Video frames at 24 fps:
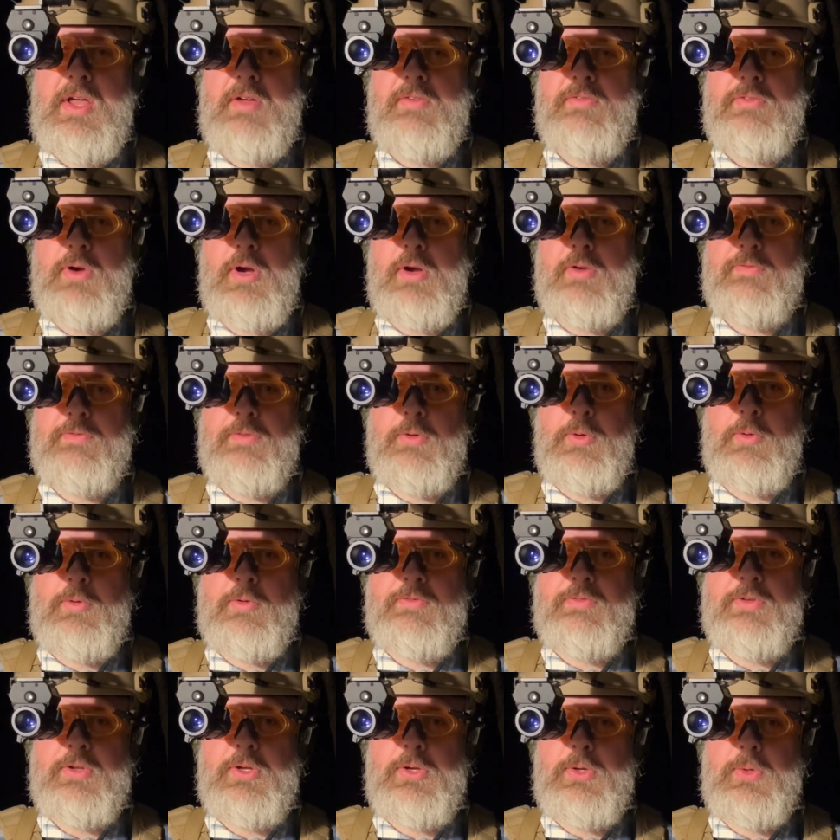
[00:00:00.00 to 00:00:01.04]
for our full
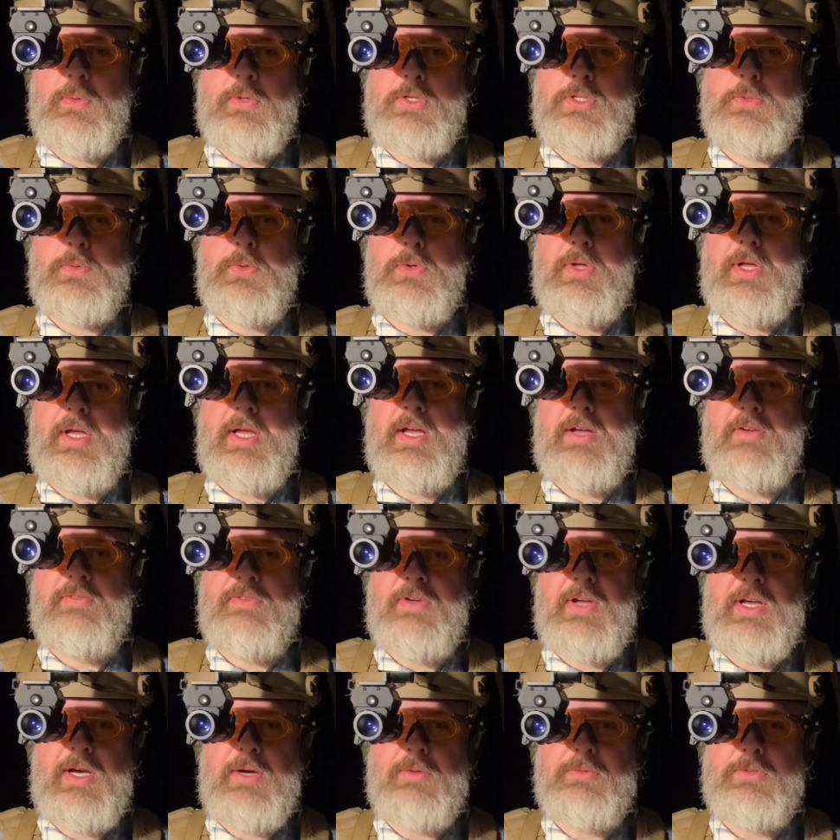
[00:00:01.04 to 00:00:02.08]
review, which we'll have
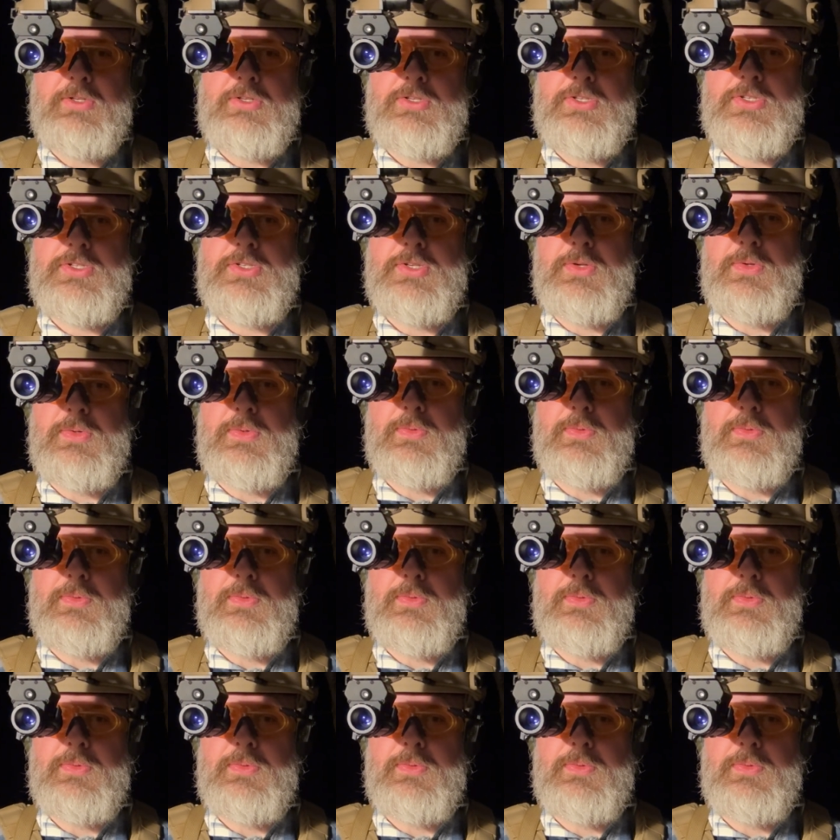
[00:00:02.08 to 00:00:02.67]
out soon.